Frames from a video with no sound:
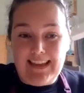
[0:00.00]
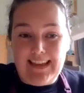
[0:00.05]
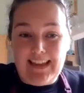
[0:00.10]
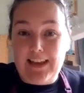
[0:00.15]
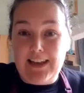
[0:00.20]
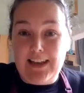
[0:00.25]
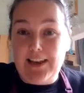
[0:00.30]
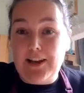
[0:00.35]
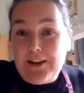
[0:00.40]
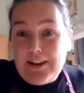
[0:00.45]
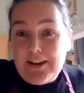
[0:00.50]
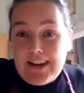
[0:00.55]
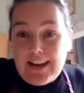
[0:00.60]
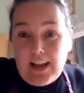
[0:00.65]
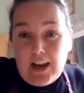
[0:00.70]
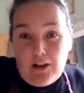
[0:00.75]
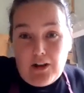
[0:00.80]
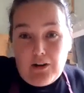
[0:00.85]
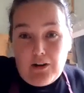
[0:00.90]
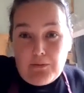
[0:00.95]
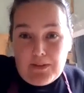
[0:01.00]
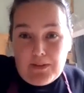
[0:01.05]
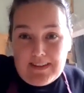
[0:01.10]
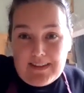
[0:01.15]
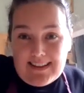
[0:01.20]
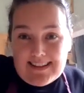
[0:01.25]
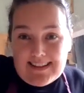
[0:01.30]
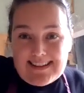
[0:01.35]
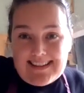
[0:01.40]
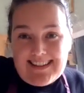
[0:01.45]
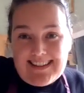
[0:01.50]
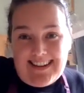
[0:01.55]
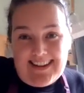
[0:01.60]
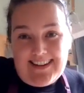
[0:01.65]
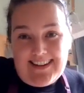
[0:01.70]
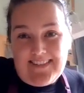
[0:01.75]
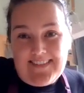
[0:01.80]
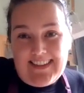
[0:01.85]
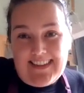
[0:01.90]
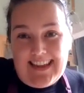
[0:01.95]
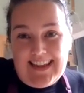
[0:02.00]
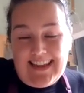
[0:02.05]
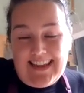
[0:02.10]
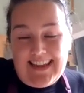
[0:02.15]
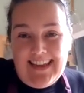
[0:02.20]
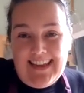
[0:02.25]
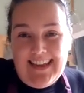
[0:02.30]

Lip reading: learning along with us kind of thing.